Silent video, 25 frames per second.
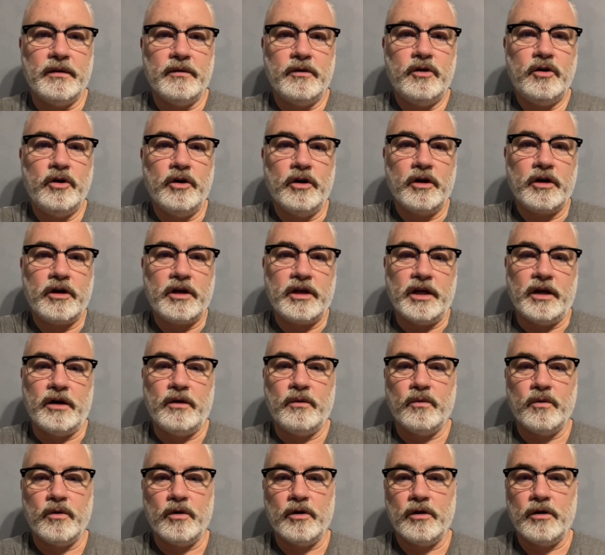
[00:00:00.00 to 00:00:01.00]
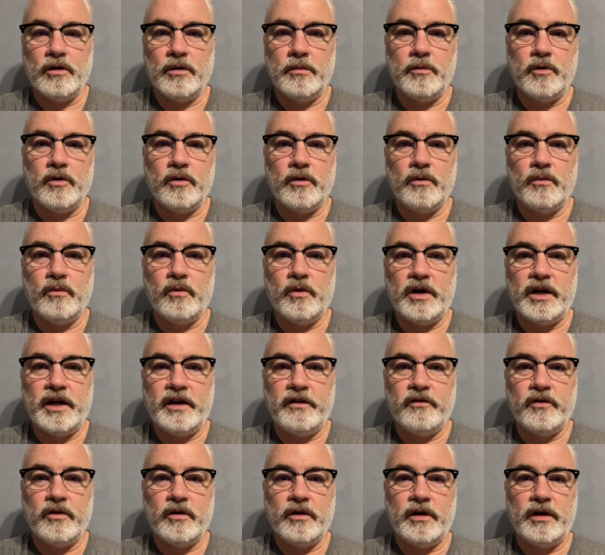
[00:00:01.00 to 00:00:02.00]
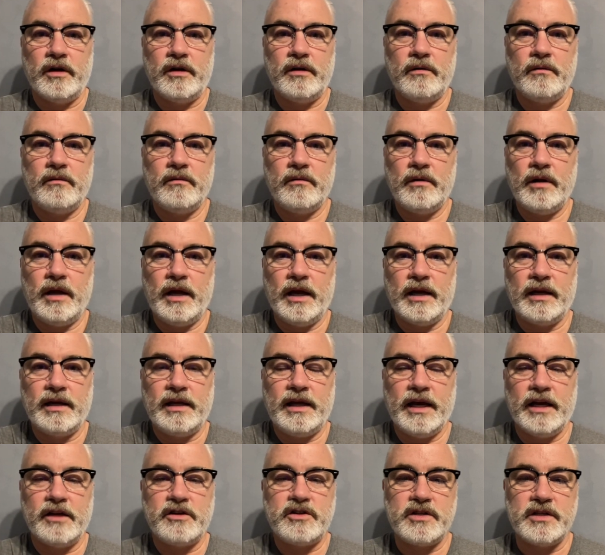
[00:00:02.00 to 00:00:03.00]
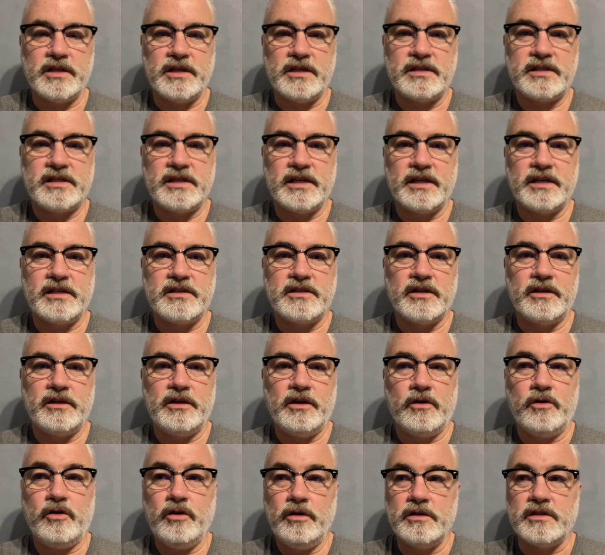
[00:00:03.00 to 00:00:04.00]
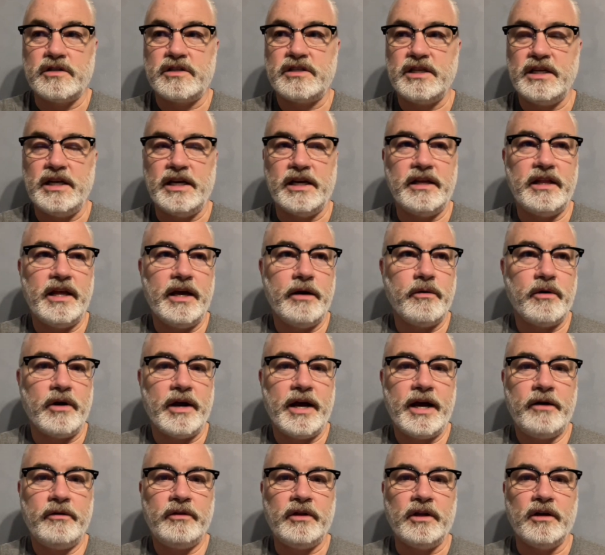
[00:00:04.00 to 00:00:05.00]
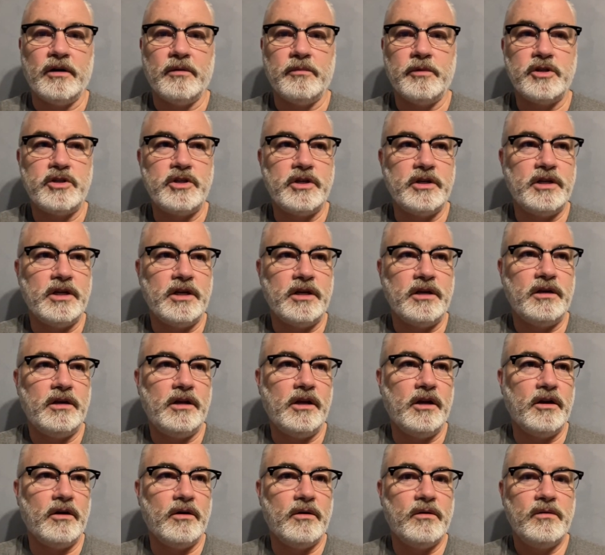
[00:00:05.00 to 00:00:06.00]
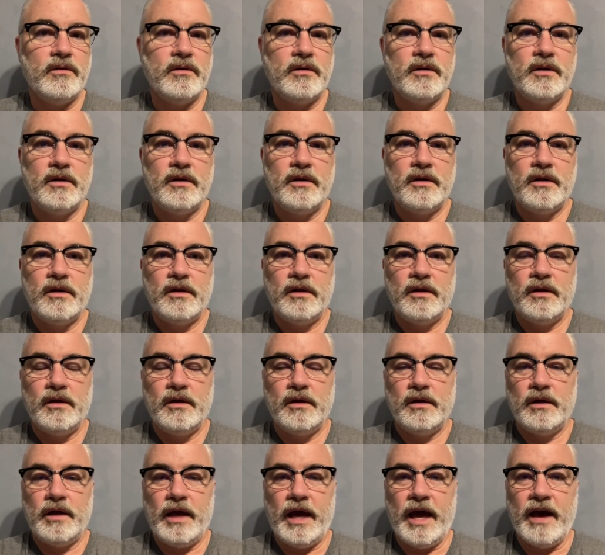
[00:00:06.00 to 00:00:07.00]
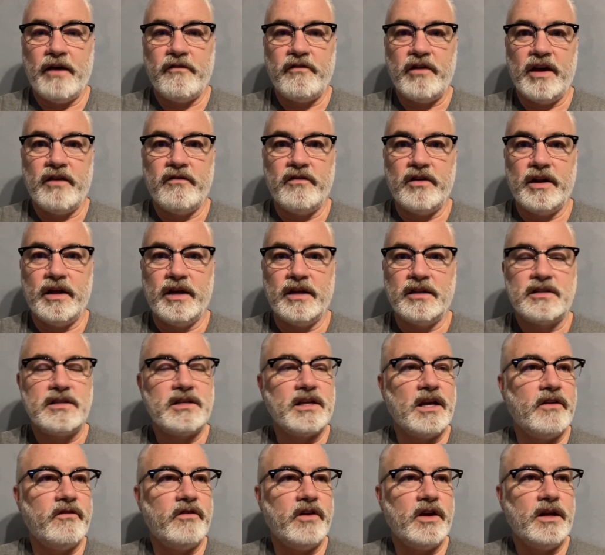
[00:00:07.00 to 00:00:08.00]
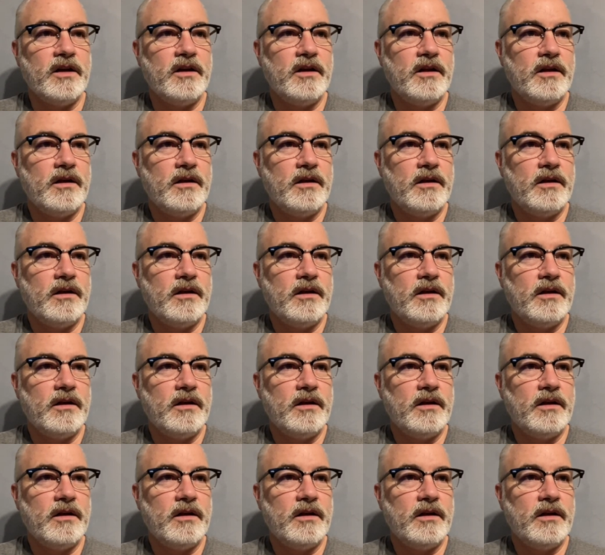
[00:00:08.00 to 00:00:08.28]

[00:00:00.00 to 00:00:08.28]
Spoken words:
hook and a worm or whatever and catch these things that you couldn't see, they were out there, but you didn't, have evidence of it.